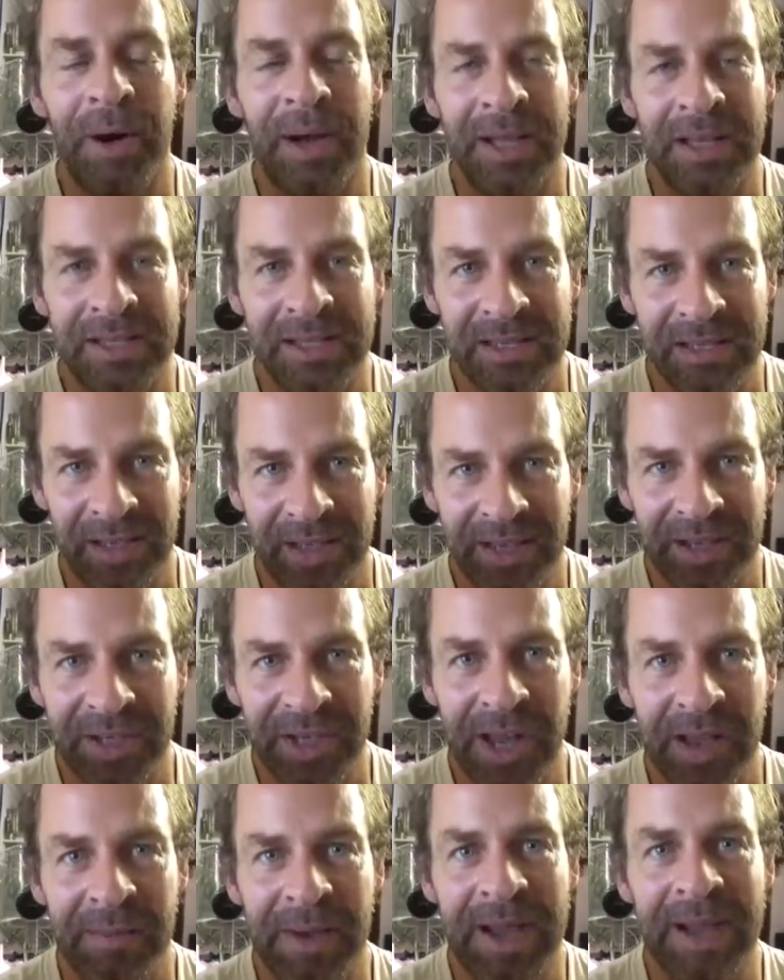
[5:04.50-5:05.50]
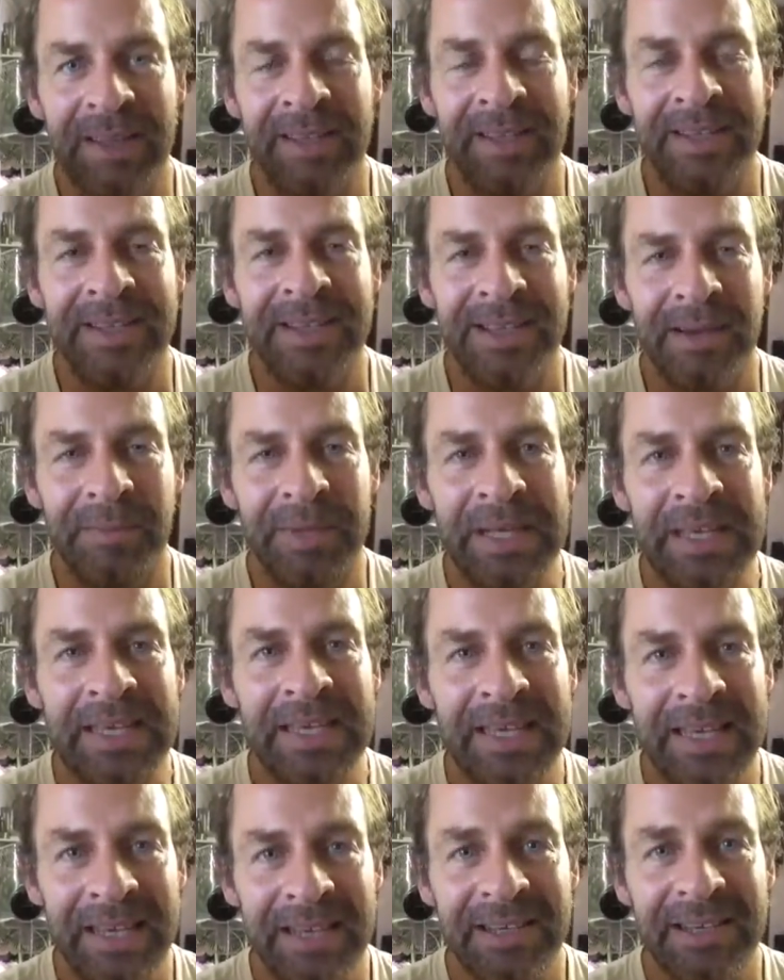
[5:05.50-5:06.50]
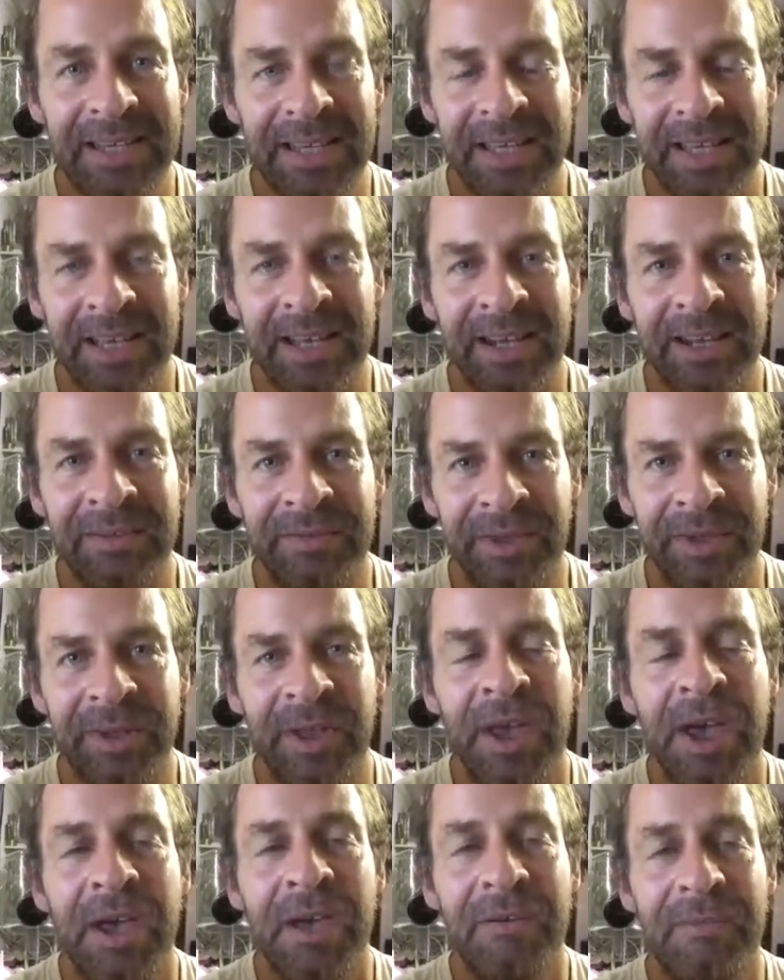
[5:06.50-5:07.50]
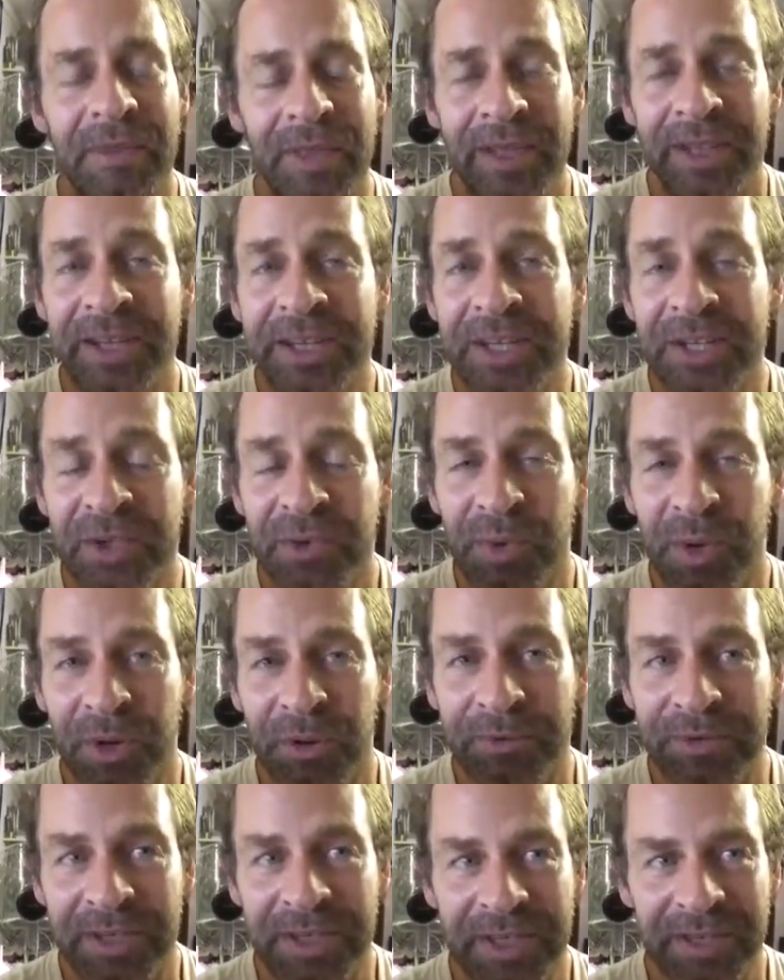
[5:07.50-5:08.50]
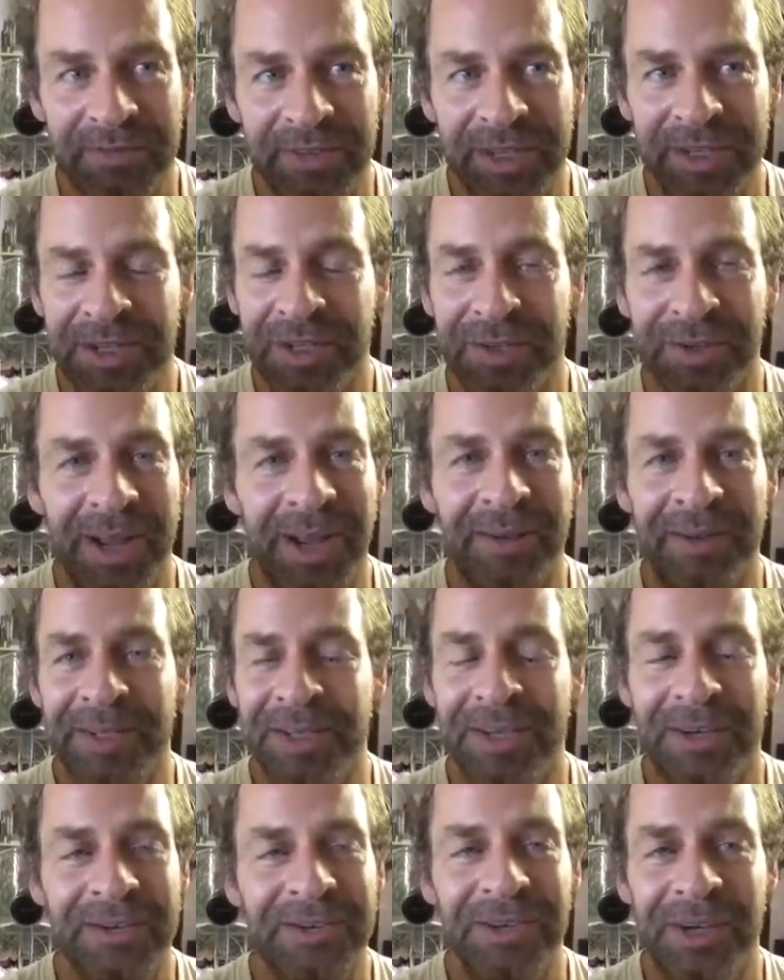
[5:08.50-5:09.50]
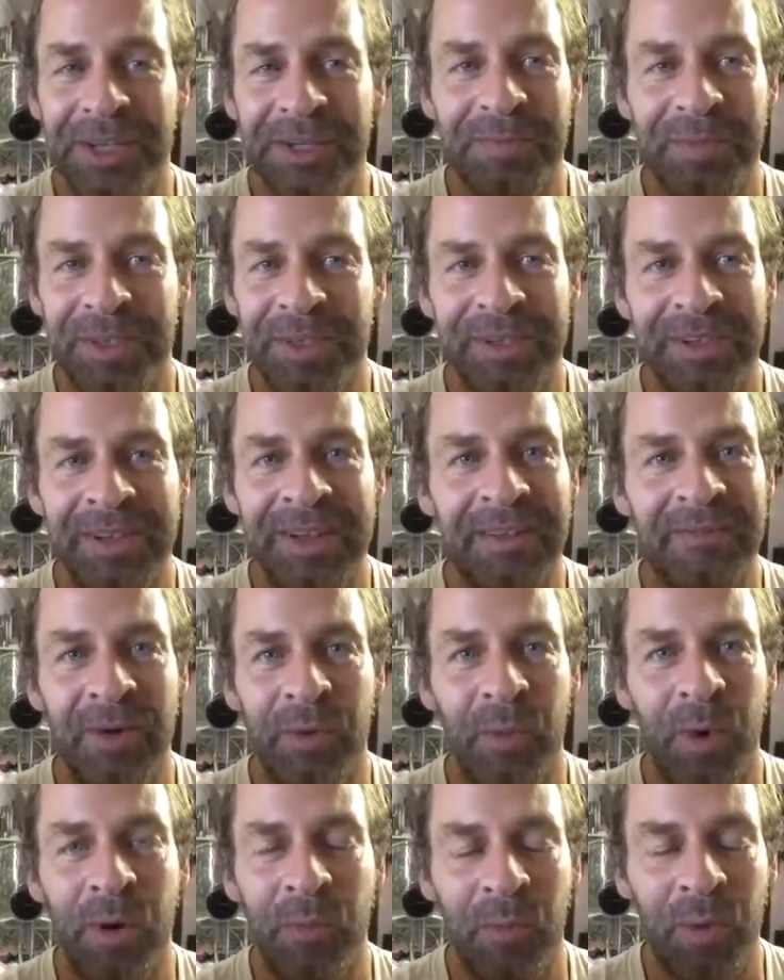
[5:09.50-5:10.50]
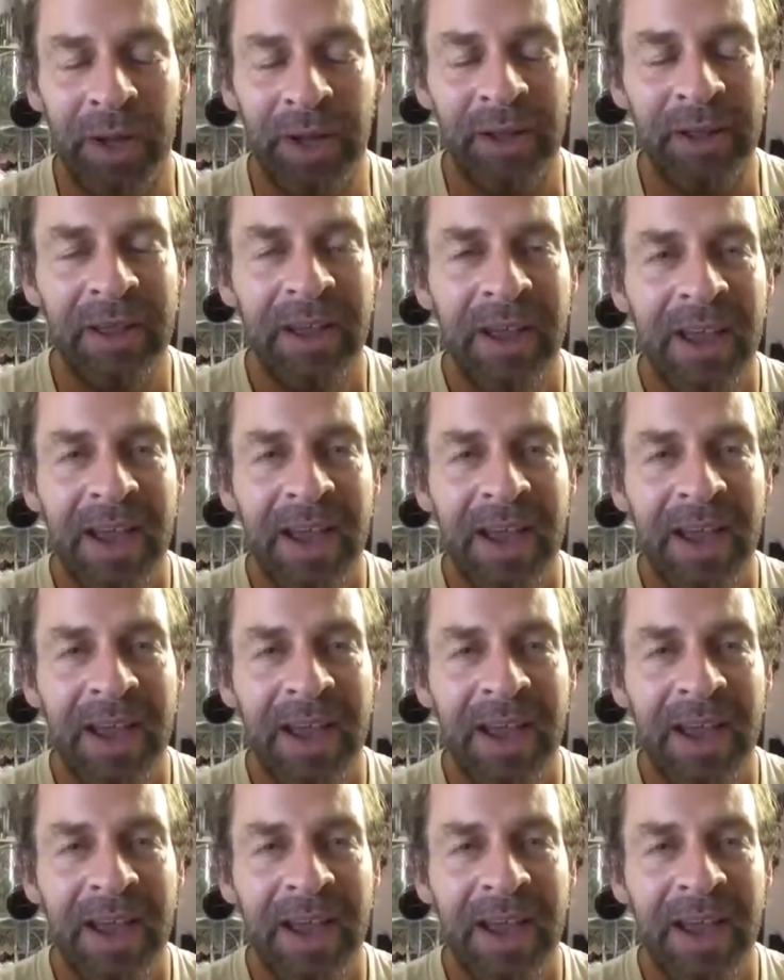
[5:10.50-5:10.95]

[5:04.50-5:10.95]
by a sledgehammer, and then somebody kicks the end of it for the next 12 to 72 hours. So trust me, you'd never want one.